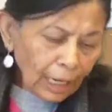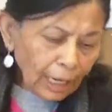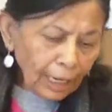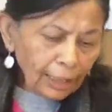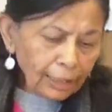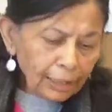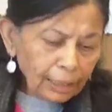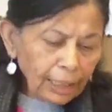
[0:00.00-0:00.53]

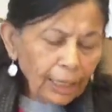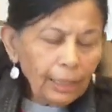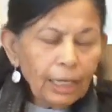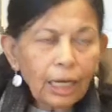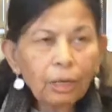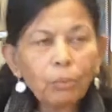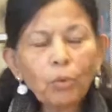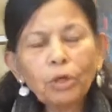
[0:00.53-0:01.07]
And again,
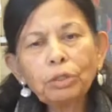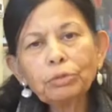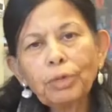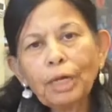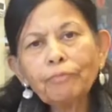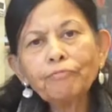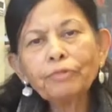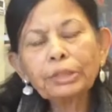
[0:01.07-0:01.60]
I want to
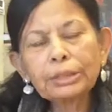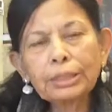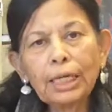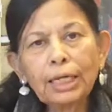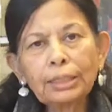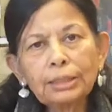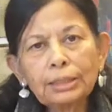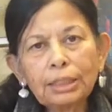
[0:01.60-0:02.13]

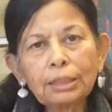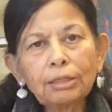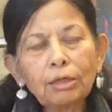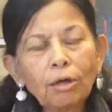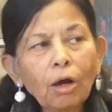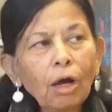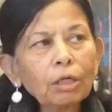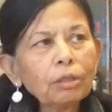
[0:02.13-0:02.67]
emphasize that a
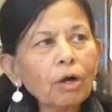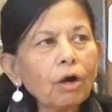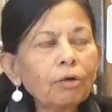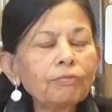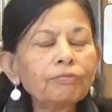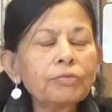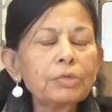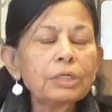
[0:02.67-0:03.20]
lot
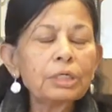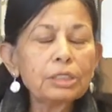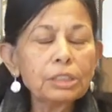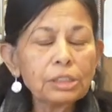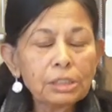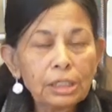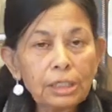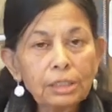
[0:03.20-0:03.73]
of
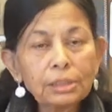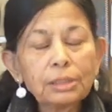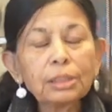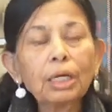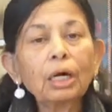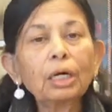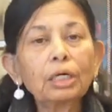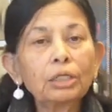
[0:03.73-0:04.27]

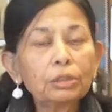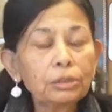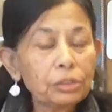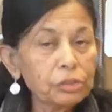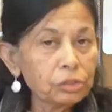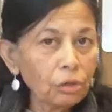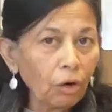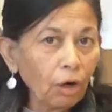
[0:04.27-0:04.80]

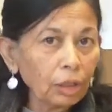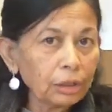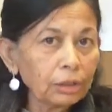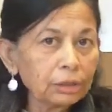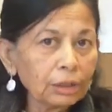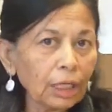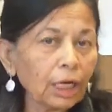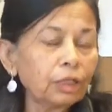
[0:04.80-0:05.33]

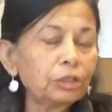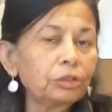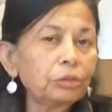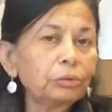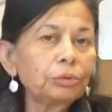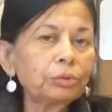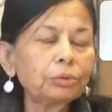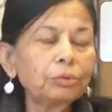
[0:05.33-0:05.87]
disorders are
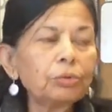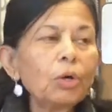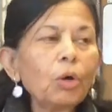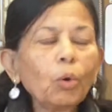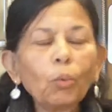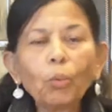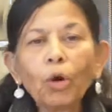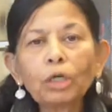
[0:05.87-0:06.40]
due to
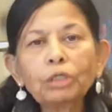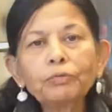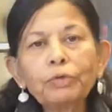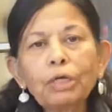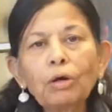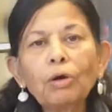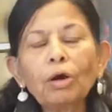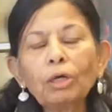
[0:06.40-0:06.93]
what we
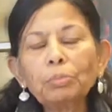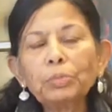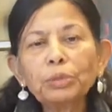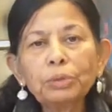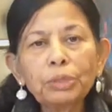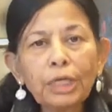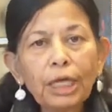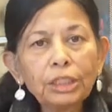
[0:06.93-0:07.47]
call
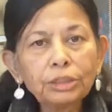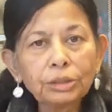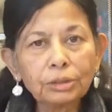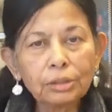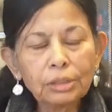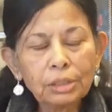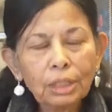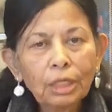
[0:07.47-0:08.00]

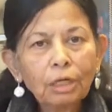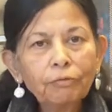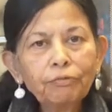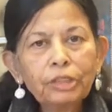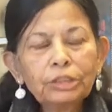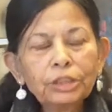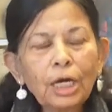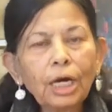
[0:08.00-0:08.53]
mutations,
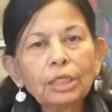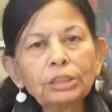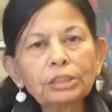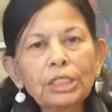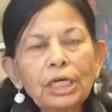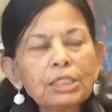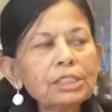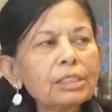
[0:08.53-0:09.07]
which are
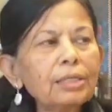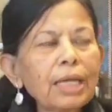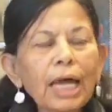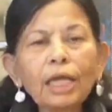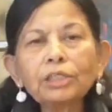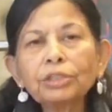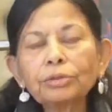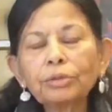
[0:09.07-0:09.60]
just
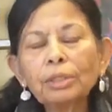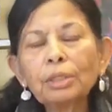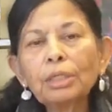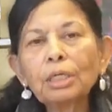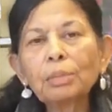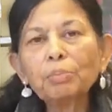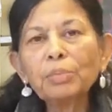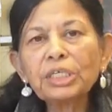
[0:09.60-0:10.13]
natural
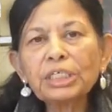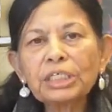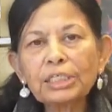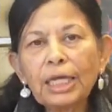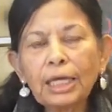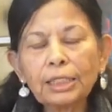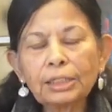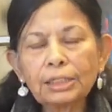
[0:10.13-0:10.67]

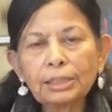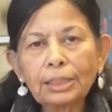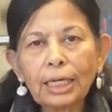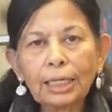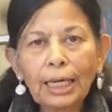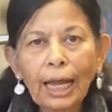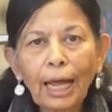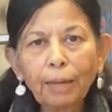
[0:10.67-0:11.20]
mistakes
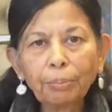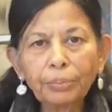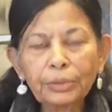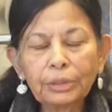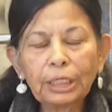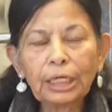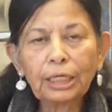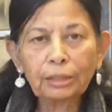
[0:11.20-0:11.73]
that
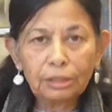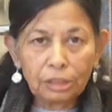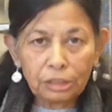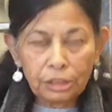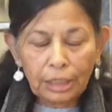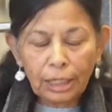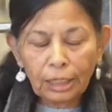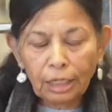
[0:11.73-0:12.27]
happen in the
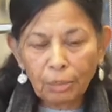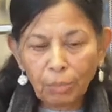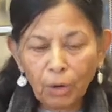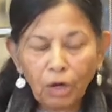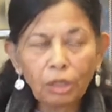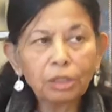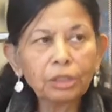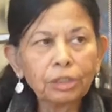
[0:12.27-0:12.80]
DNA
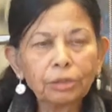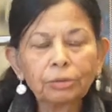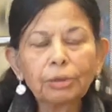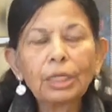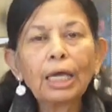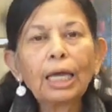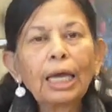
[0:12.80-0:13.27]
molecule,